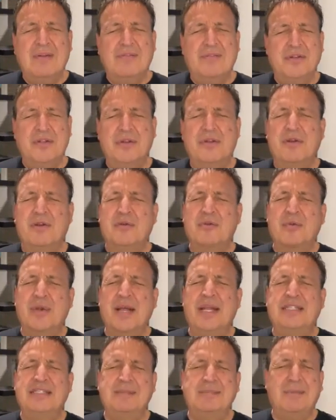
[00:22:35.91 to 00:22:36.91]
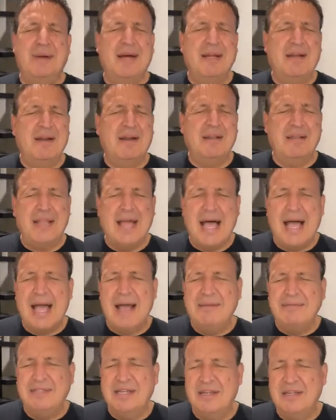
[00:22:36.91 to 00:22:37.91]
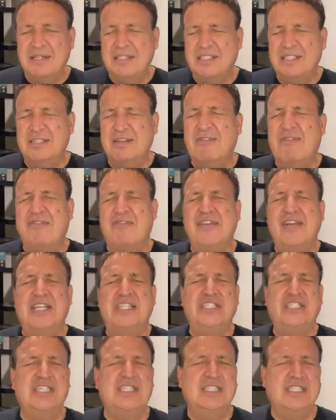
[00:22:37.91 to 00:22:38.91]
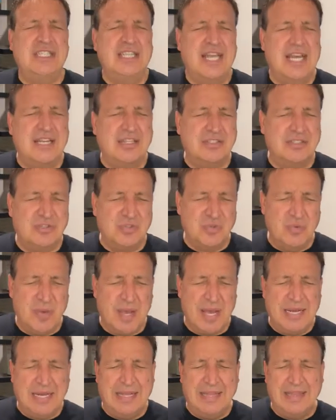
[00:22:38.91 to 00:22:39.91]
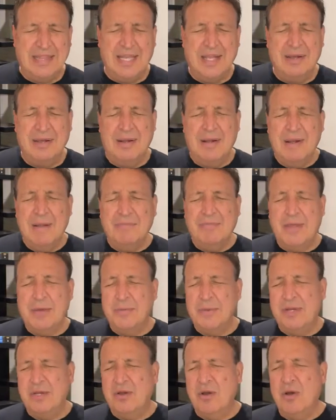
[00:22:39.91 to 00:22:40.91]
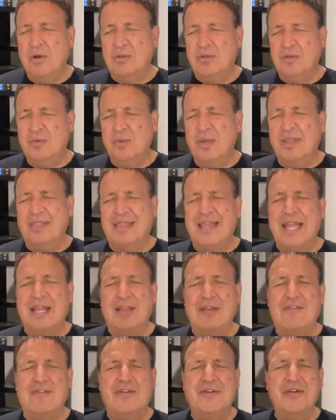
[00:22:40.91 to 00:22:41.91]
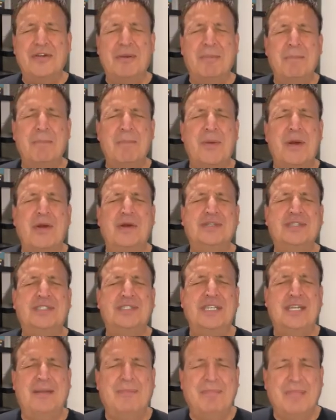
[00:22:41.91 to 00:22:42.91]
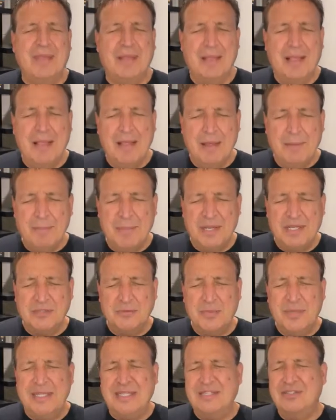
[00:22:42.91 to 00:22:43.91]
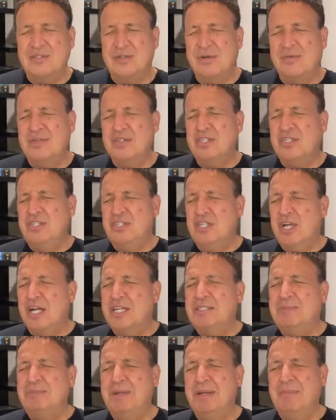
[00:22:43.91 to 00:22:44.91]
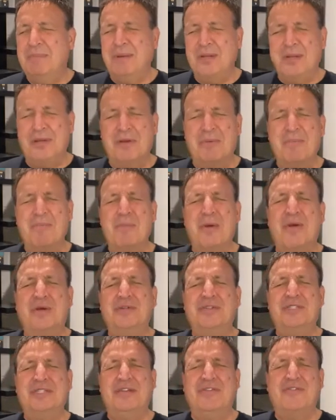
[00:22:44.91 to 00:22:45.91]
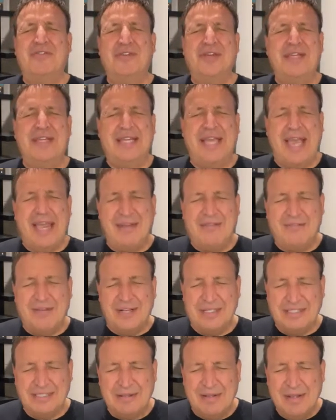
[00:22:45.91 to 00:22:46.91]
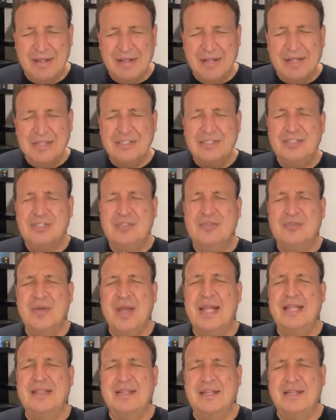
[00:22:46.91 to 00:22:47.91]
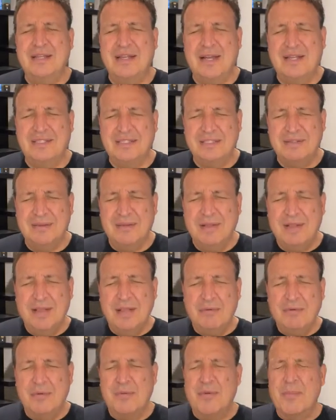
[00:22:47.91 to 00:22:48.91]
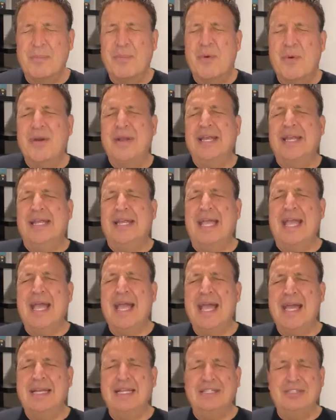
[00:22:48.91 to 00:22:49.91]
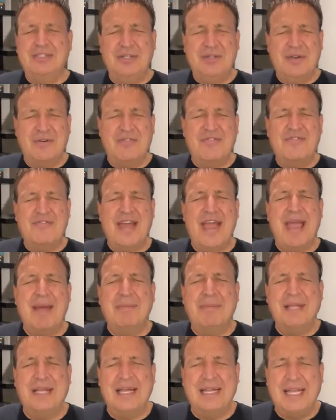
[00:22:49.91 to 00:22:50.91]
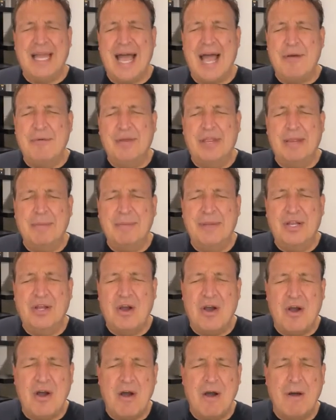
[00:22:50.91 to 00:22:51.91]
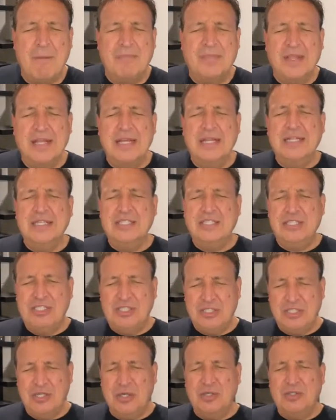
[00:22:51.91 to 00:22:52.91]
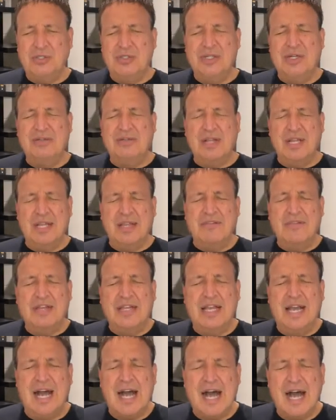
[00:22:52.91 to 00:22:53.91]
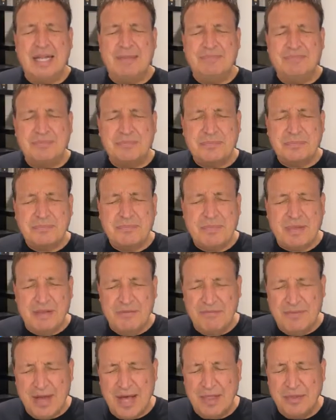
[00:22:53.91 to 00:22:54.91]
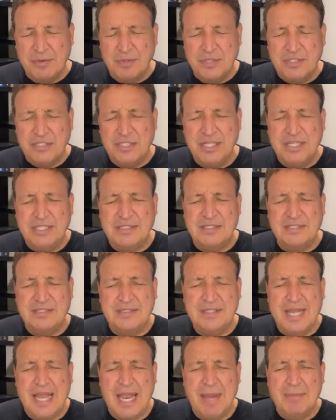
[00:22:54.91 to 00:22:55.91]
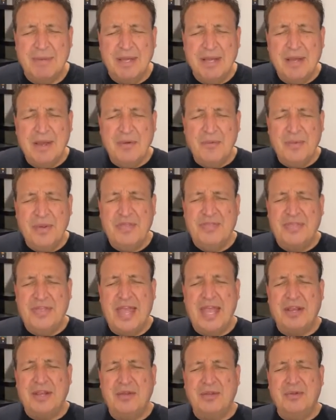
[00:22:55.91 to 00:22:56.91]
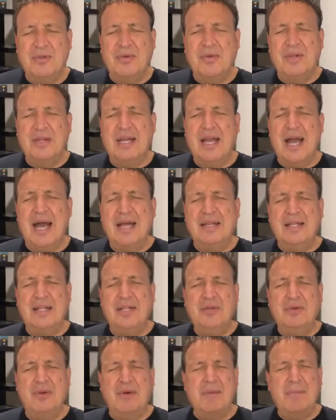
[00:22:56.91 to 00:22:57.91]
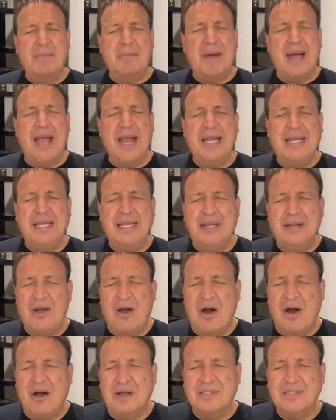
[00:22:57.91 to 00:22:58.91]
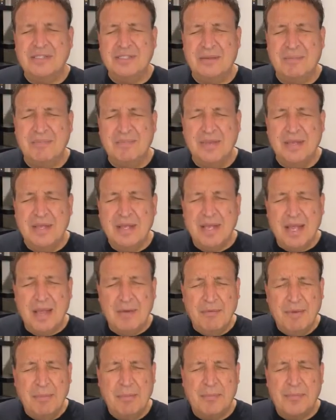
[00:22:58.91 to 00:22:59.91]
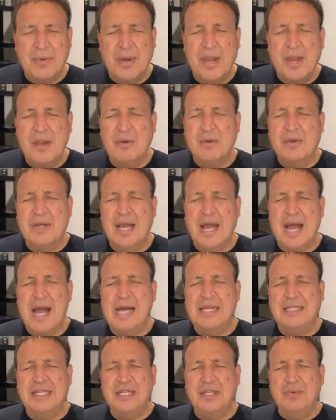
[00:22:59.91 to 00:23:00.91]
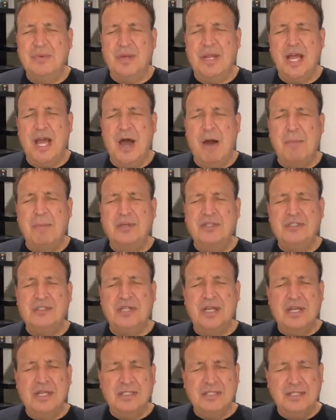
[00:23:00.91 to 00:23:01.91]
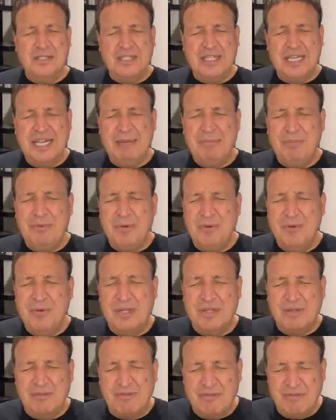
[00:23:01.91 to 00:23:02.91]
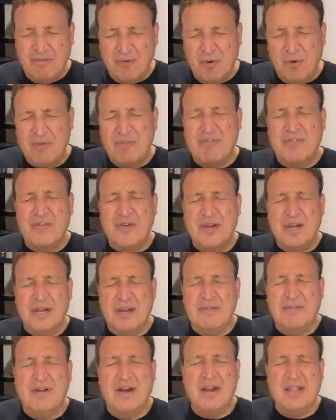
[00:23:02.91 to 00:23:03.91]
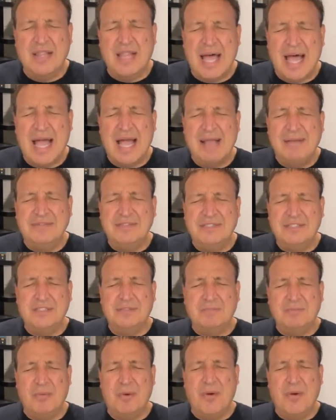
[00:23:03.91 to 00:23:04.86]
for your grace upon our lives that is sufficient to get us through anything that we go through. We thank you for your mercy because we deserved judgment, but your mercy forgave us, strengthened us. We were born again into your family, and now we can be called children of the living God. Father, in Jesus' name, we thank you, Lord God, that you are mighty and awesome. We pray, oh God, that you would help us to keep you at the forefront of our lives this